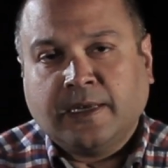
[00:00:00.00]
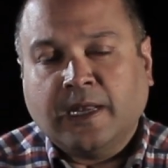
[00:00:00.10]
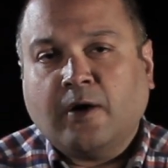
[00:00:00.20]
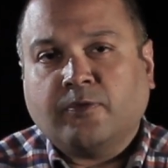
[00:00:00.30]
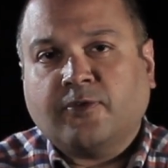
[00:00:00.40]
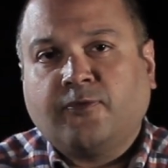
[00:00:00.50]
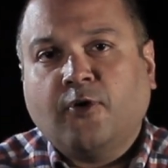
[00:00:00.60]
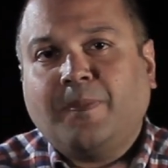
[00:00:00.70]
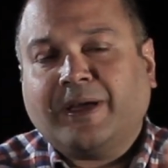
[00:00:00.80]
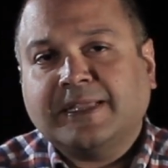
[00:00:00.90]
Now, the
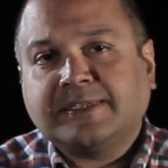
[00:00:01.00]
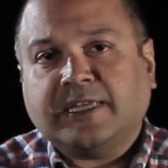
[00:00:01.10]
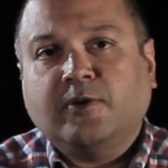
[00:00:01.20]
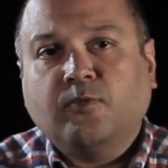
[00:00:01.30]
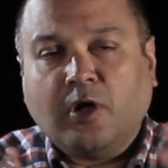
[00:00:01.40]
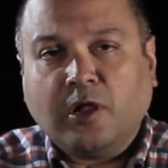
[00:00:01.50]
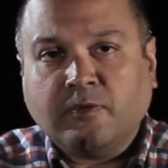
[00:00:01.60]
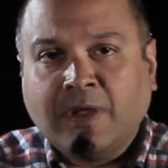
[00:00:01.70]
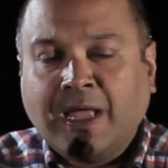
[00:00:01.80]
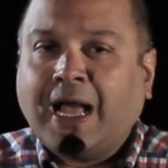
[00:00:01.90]
4 buckets
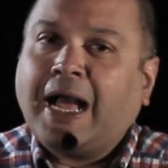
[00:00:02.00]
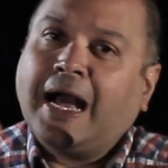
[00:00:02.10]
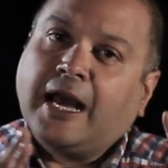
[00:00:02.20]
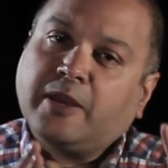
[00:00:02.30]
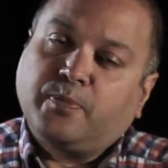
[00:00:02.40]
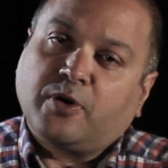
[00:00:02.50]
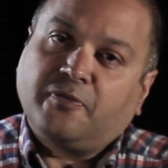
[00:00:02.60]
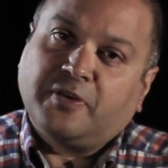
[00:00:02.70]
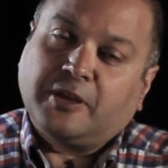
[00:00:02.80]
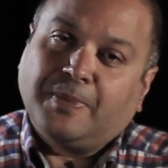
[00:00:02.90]
involve high
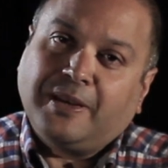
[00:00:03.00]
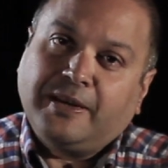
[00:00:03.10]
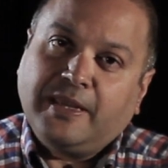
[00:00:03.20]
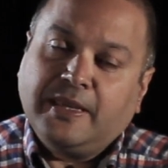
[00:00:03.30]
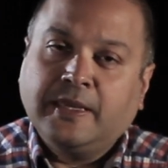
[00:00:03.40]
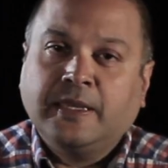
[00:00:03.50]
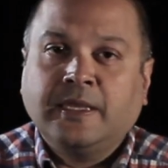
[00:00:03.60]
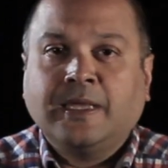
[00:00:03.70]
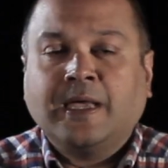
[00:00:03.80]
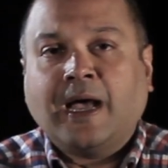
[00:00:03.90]
profitability,
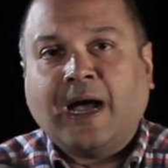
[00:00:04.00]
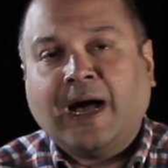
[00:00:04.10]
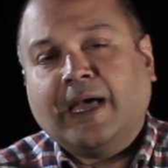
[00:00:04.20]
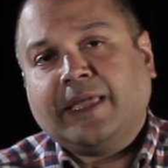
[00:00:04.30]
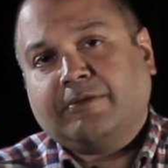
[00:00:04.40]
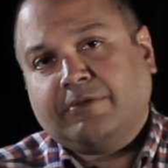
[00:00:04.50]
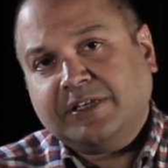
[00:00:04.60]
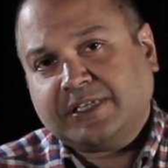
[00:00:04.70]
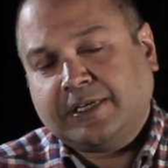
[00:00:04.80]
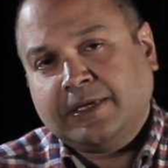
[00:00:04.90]
high
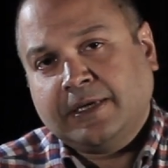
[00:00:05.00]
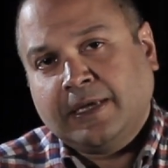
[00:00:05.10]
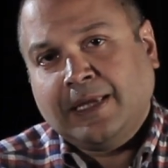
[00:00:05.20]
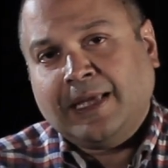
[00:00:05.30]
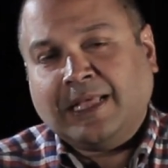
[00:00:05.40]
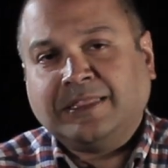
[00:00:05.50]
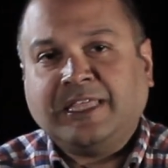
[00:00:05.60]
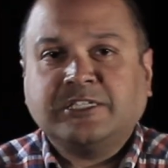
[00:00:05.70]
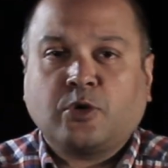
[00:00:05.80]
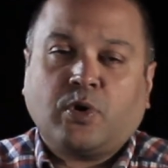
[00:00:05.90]
risk, and
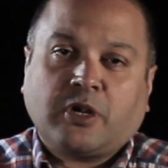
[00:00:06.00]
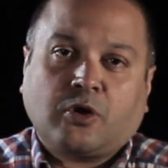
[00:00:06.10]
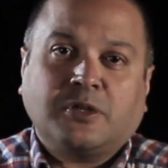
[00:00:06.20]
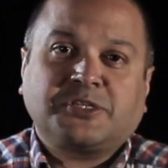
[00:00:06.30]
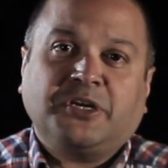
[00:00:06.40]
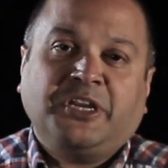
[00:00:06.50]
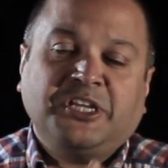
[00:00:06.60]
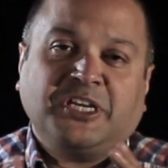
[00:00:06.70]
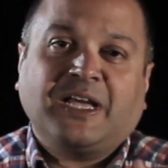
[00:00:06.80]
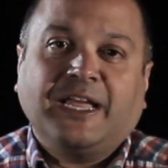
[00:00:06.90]
these are what are called
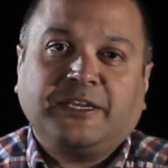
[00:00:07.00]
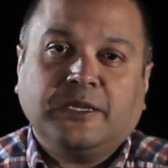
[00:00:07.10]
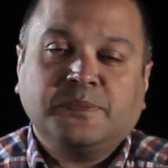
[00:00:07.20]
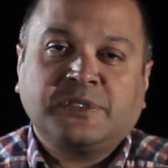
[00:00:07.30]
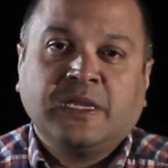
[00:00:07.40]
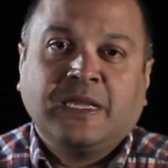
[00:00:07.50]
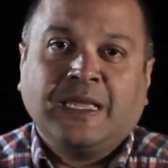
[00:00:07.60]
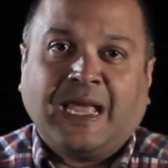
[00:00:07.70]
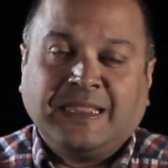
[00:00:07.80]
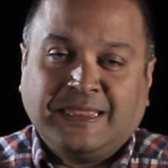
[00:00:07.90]
strategic items,
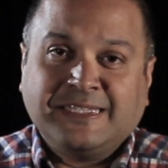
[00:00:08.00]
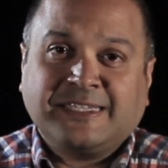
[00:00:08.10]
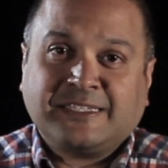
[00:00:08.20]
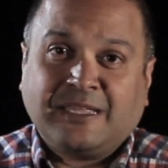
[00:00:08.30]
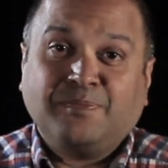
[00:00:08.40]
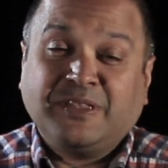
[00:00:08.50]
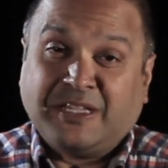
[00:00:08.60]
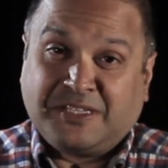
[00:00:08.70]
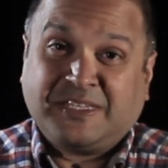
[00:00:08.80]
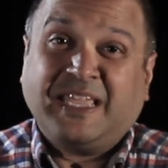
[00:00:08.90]
and this is something
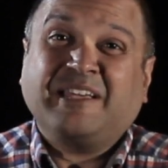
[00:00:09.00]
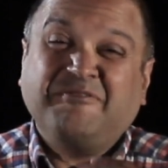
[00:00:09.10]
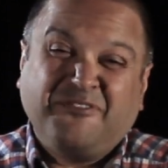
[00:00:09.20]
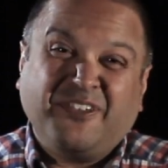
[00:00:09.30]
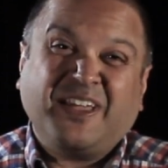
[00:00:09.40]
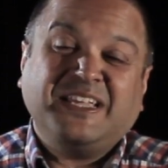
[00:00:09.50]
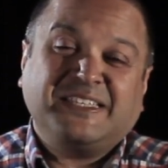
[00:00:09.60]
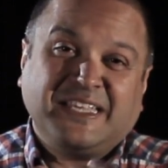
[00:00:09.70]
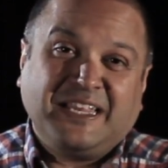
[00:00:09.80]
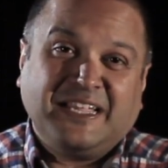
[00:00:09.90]
that is taken very
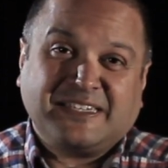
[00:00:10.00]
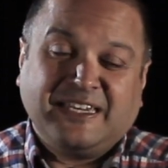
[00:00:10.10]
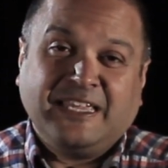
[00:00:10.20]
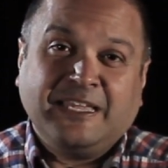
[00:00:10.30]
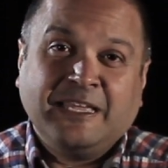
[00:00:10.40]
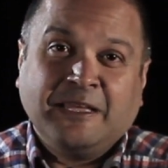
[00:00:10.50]
seriously